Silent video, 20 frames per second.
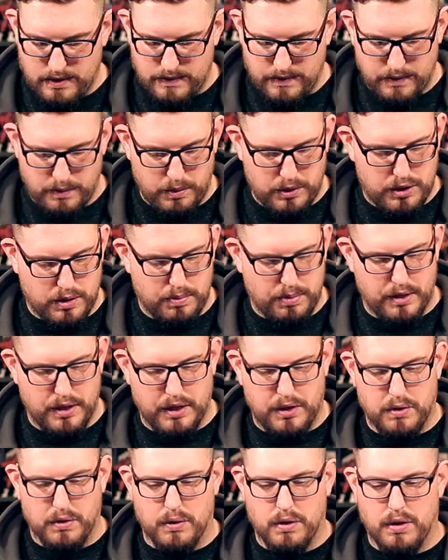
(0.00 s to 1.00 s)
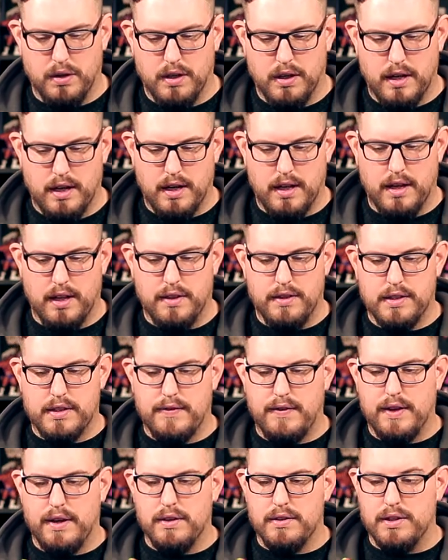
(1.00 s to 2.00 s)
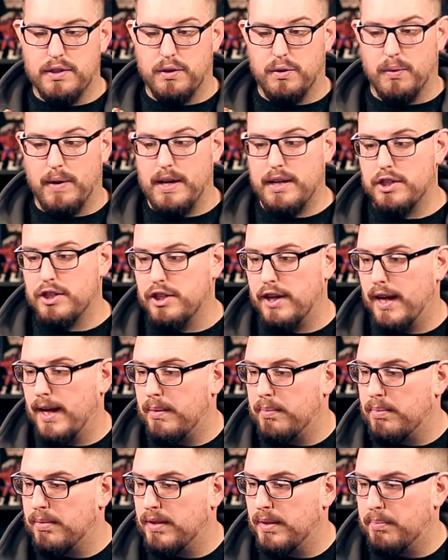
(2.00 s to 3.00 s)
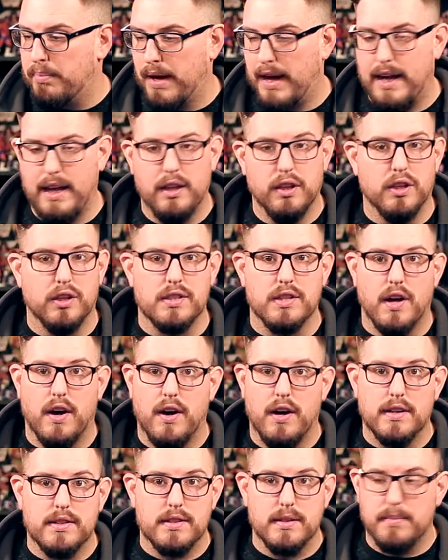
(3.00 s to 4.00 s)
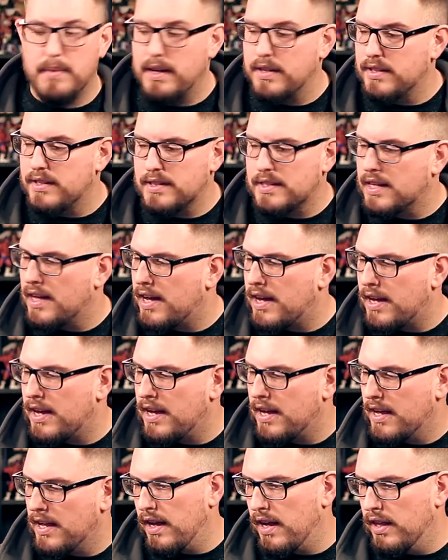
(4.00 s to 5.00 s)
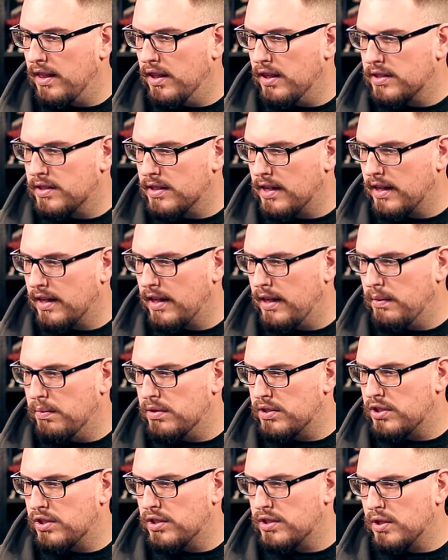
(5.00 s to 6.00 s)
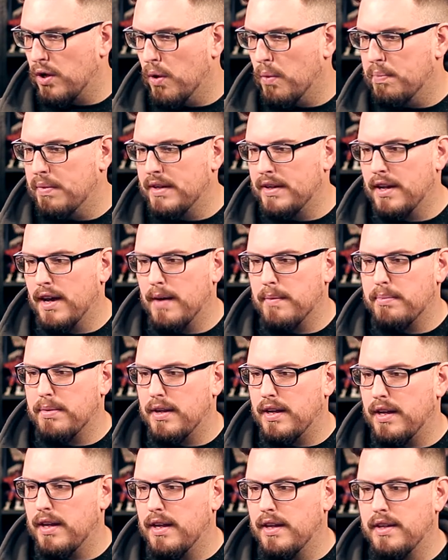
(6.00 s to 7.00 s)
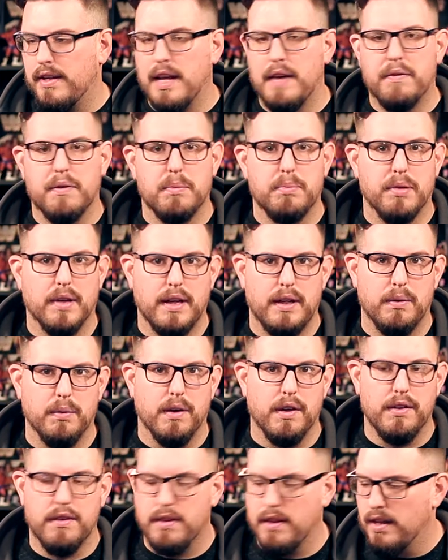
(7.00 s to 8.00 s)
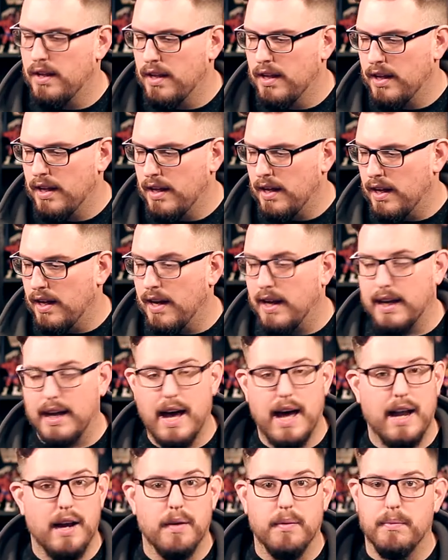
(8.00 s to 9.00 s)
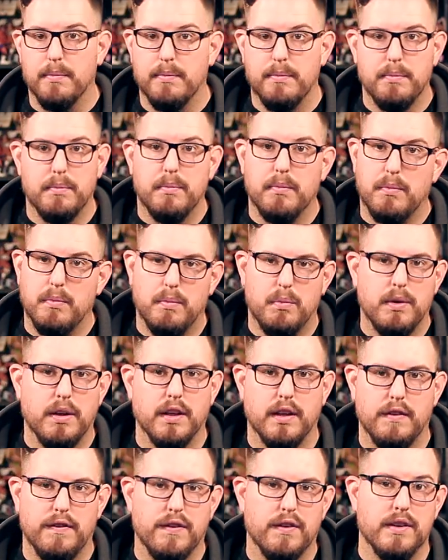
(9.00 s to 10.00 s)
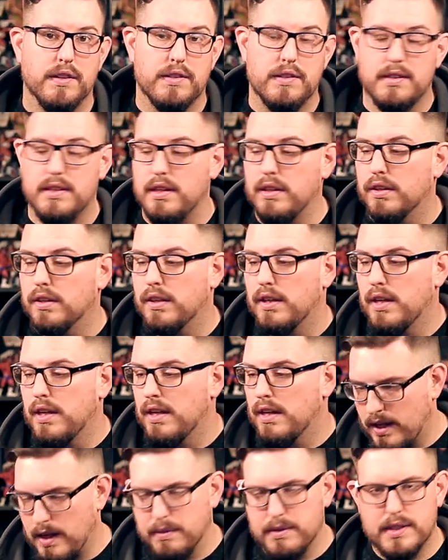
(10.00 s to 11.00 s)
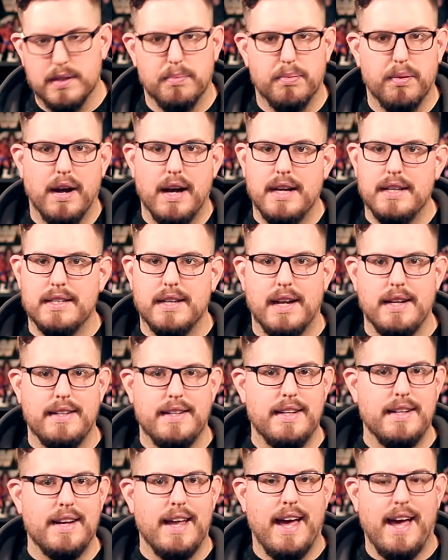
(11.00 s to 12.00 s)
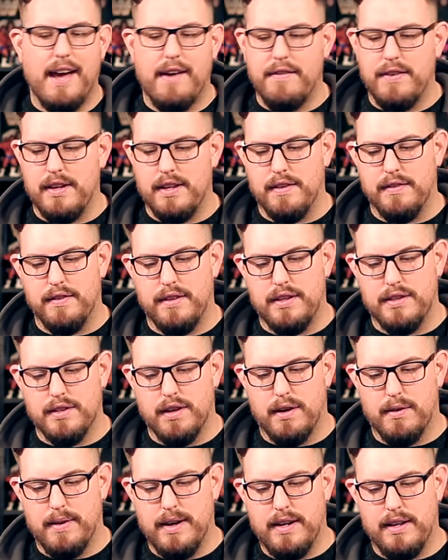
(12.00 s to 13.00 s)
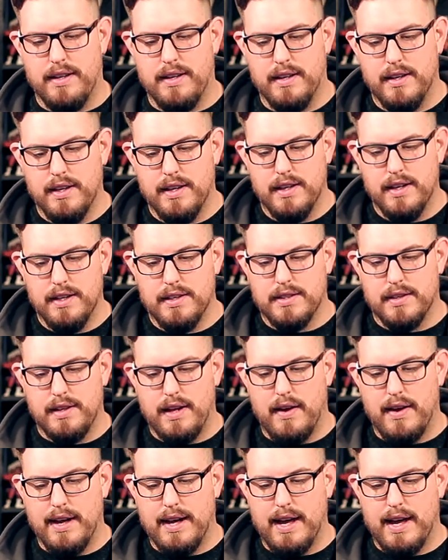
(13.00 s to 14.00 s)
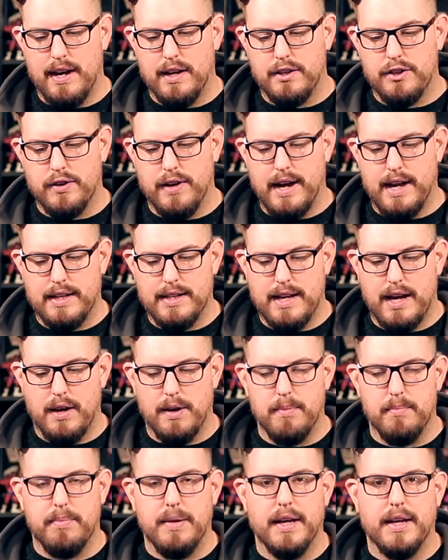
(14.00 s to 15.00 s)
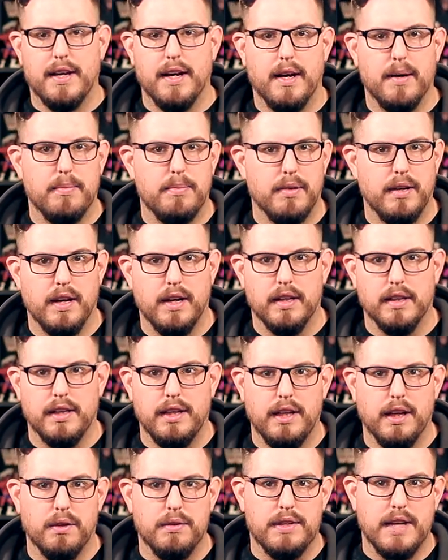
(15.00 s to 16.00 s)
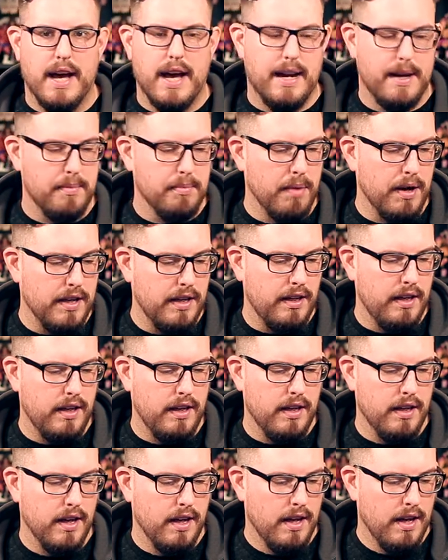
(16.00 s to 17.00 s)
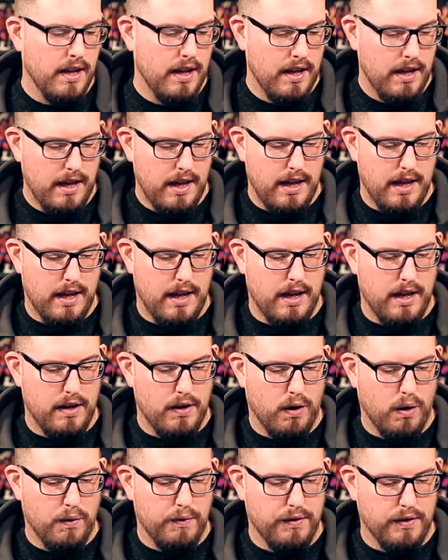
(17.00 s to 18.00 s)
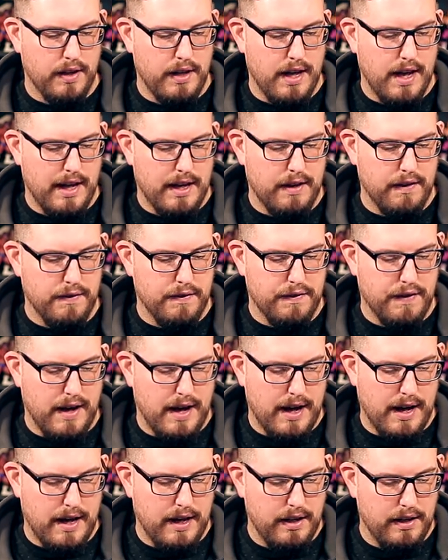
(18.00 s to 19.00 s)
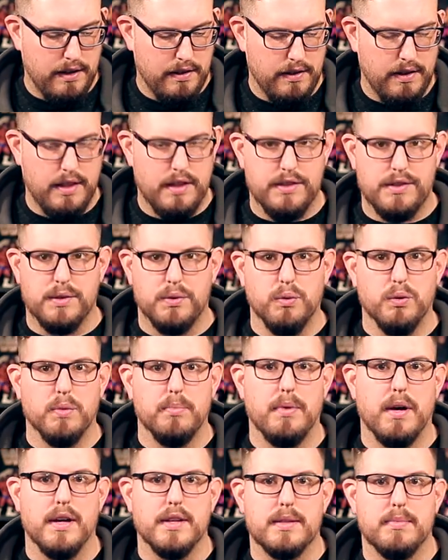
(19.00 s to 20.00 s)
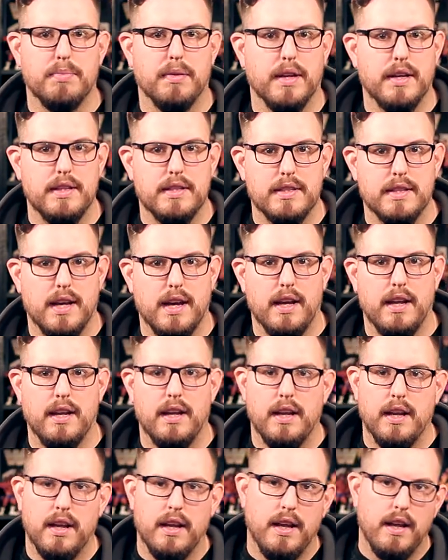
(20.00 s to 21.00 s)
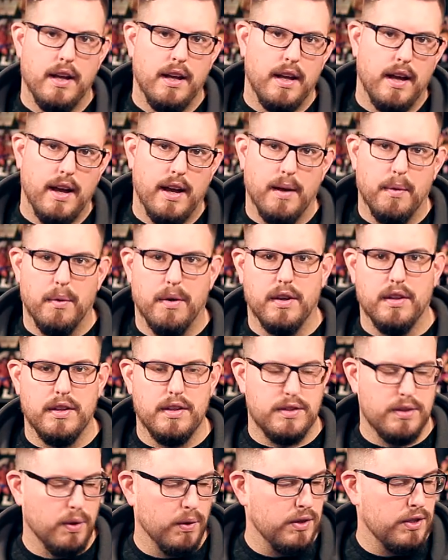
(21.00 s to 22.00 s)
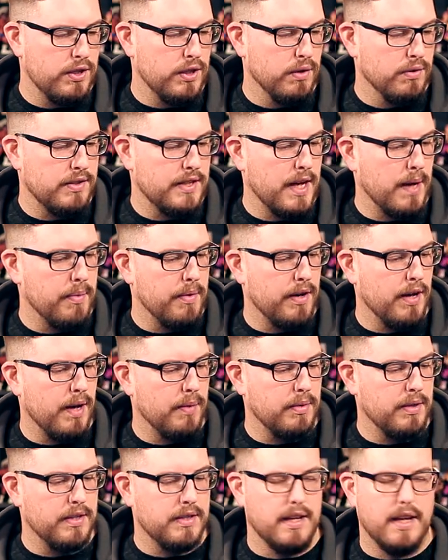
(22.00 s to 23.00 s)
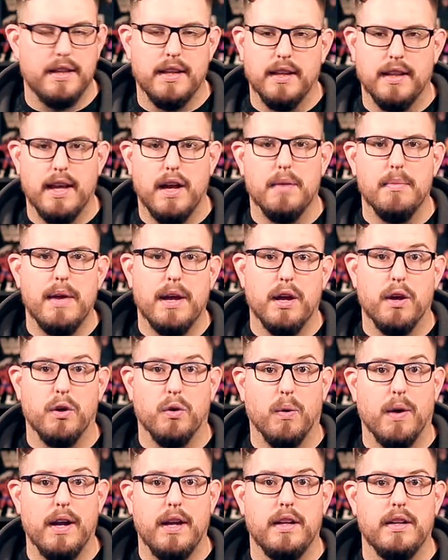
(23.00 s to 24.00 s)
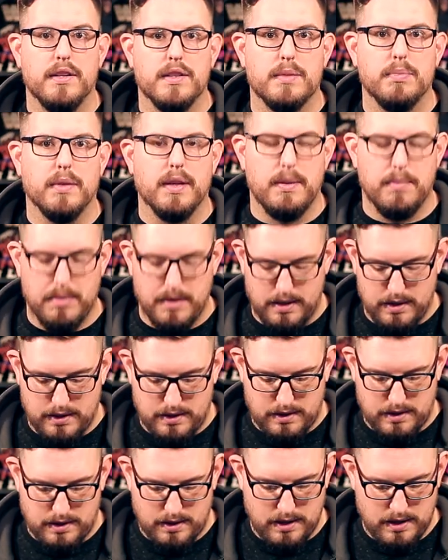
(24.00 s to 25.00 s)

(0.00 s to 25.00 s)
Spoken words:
which are pretty cool. This figure's in great shape. The paint looks awesome on this guy. It looks like he was just opened up and never played with. And I got him really for a steal. I was surprised I didn't have any of these already. So now I gotta track down and pick up Leo, Don, and Mikey, and hopefully I can find the school bus playset at one of these toy shows coming up, because I think that'd make a great display piece